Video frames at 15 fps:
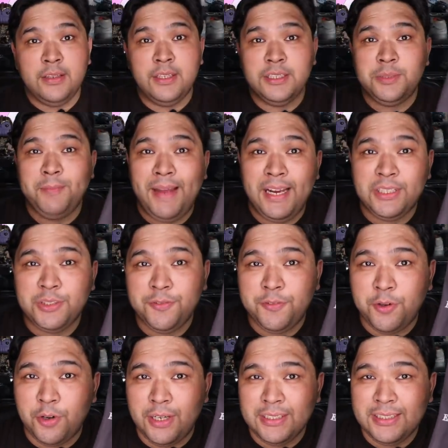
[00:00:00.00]
dust bags,
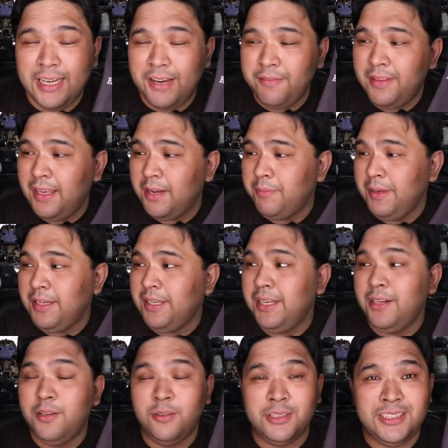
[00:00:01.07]
of course, have the
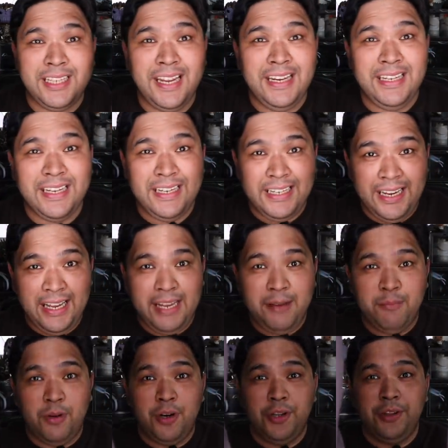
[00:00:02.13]
Ermenegildo Zegna
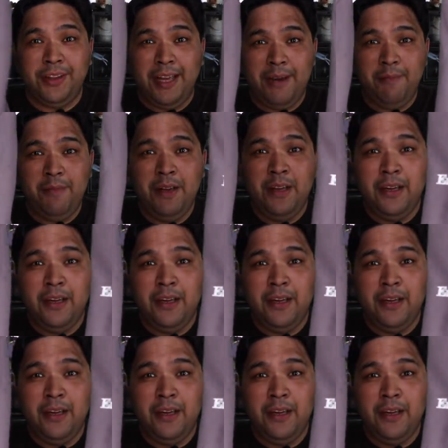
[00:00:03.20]
name on them